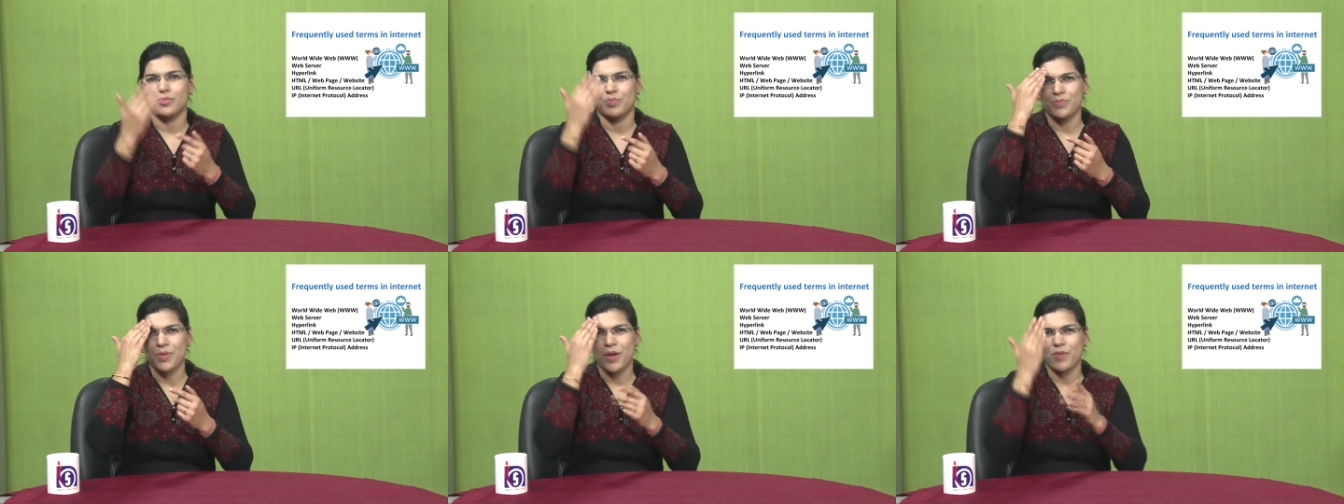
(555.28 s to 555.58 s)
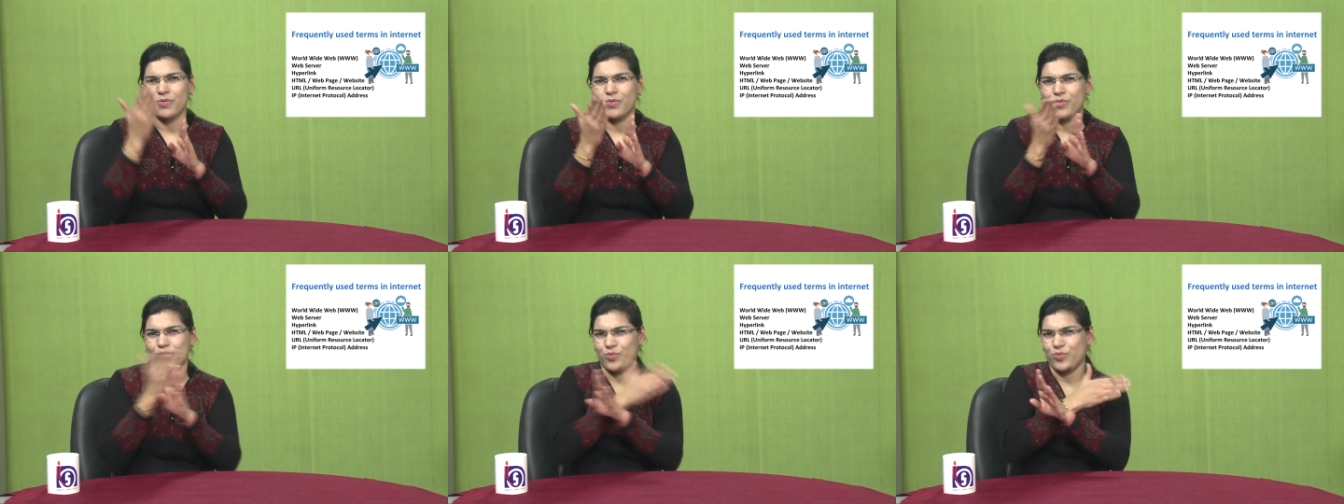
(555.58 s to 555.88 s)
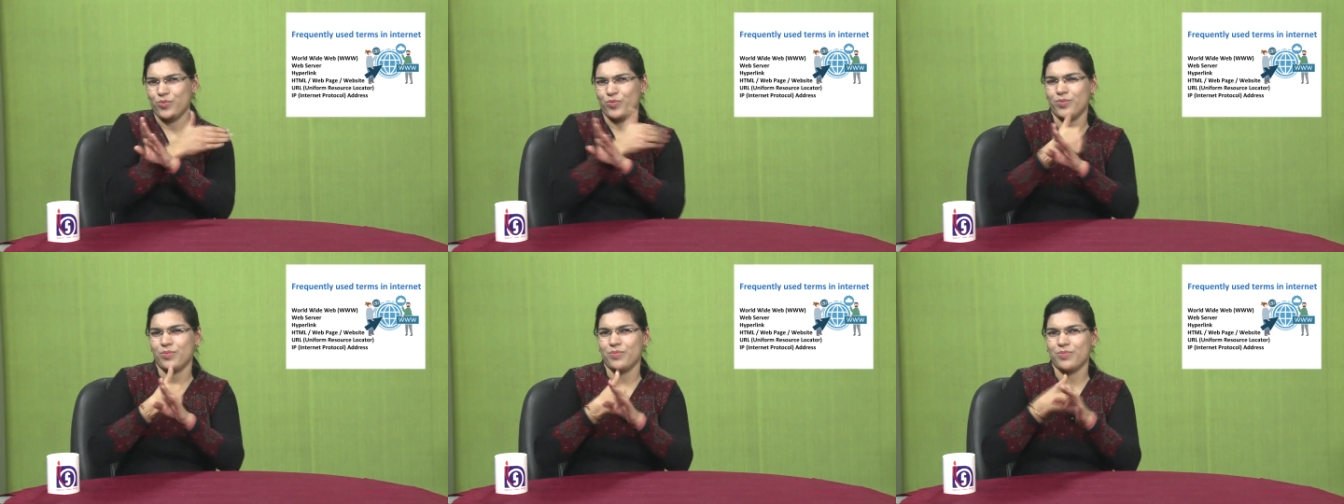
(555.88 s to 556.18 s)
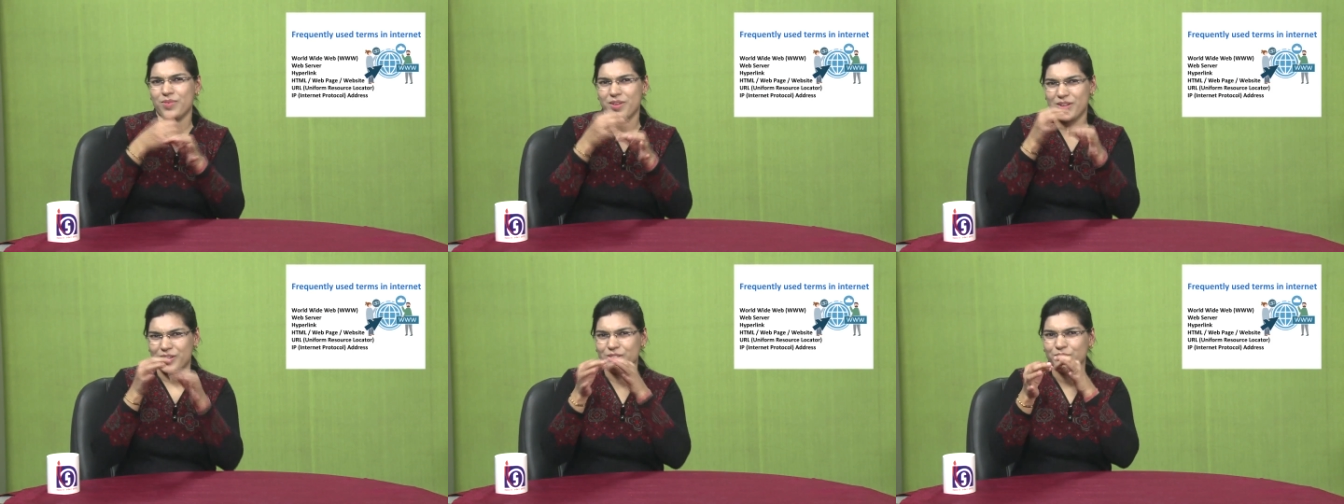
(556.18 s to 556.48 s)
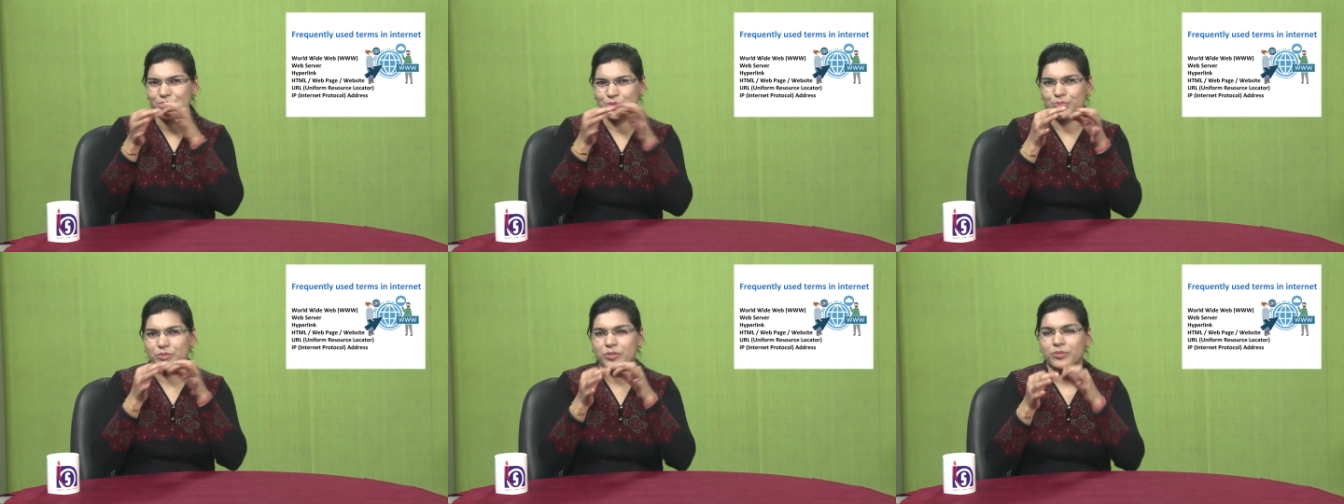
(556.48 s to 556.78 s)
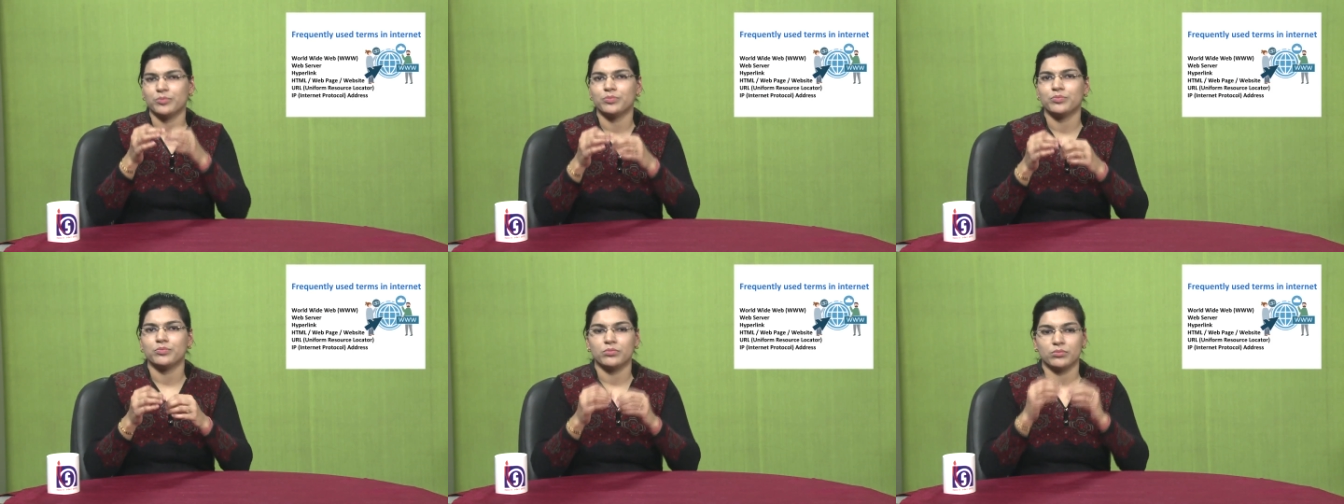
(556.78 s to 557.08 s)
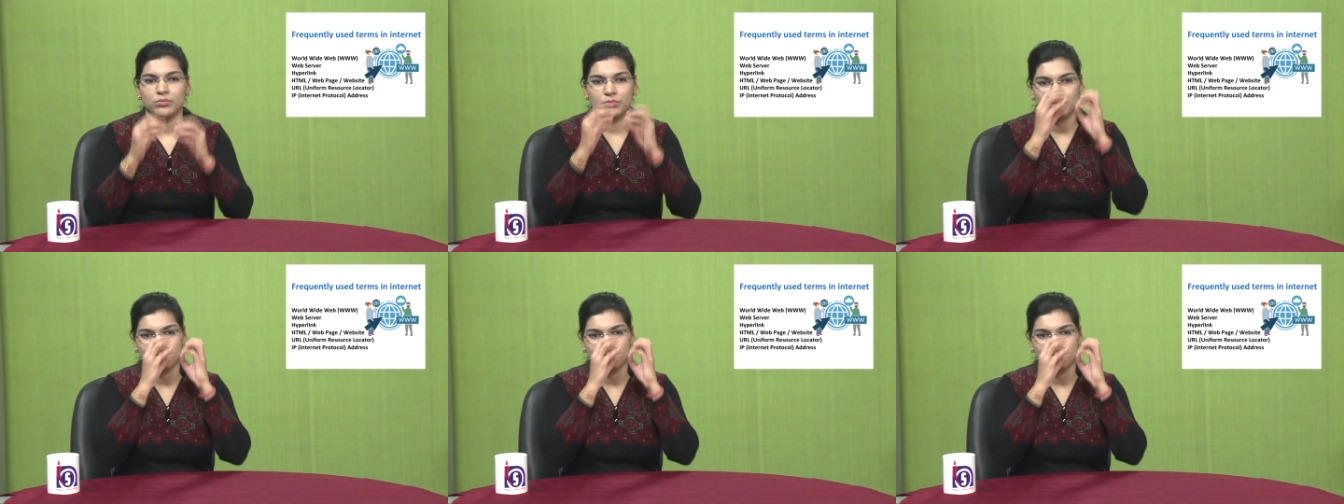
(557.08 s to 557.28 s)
Hyperlinks are the links